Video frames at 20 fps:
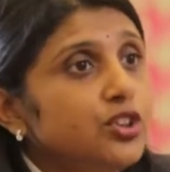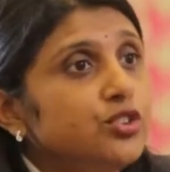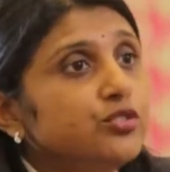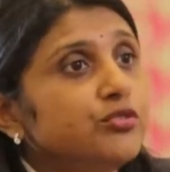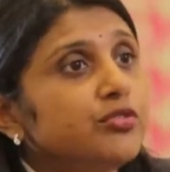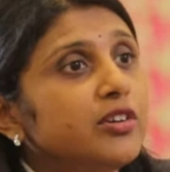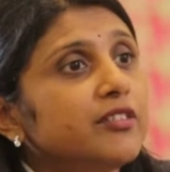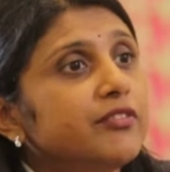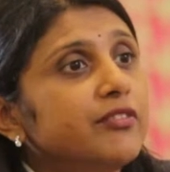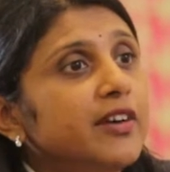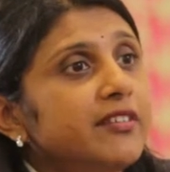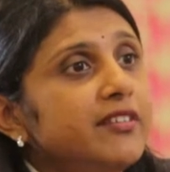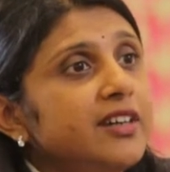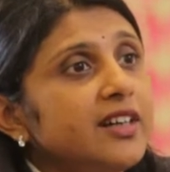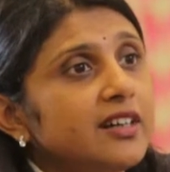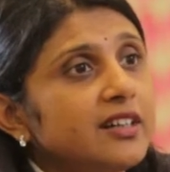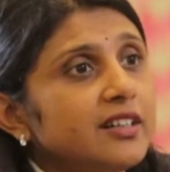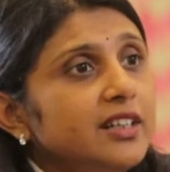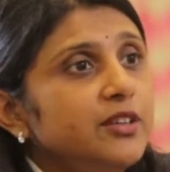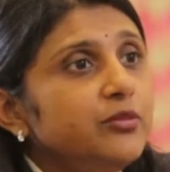to work
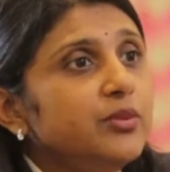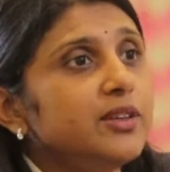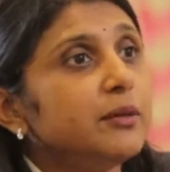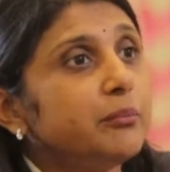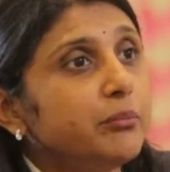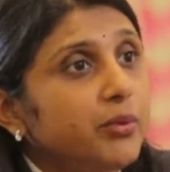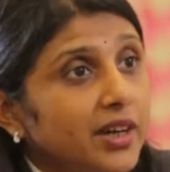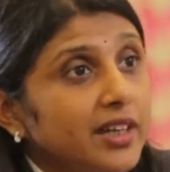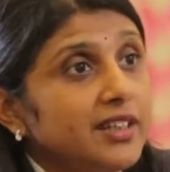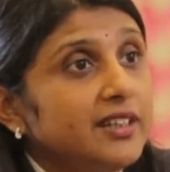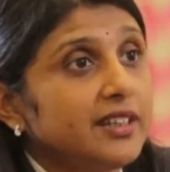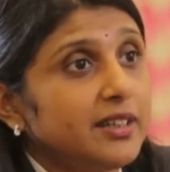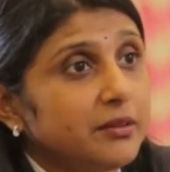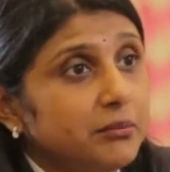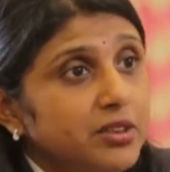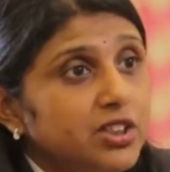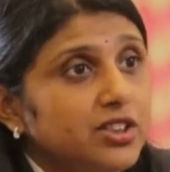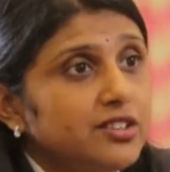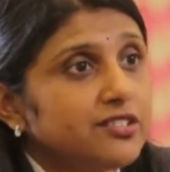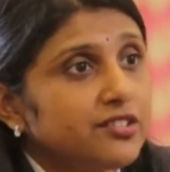very early with the bright and
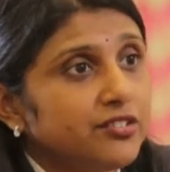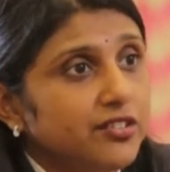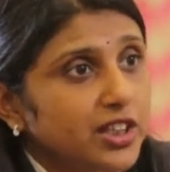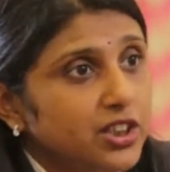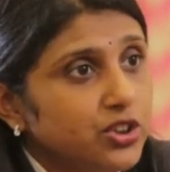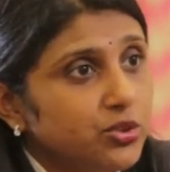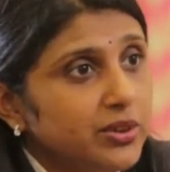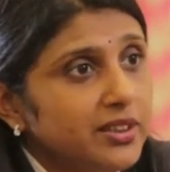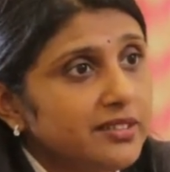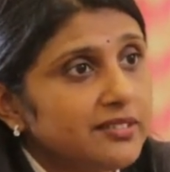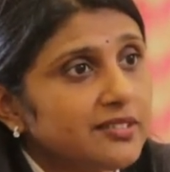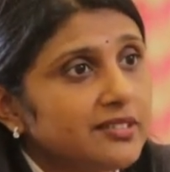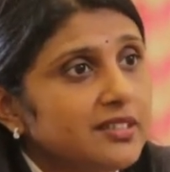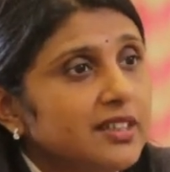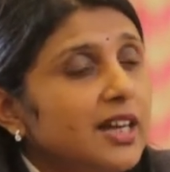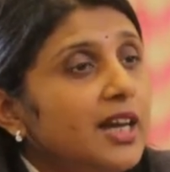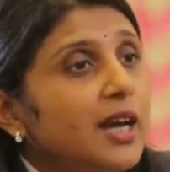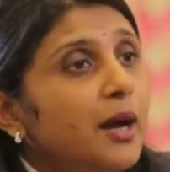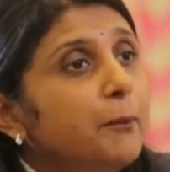ambitious graduates,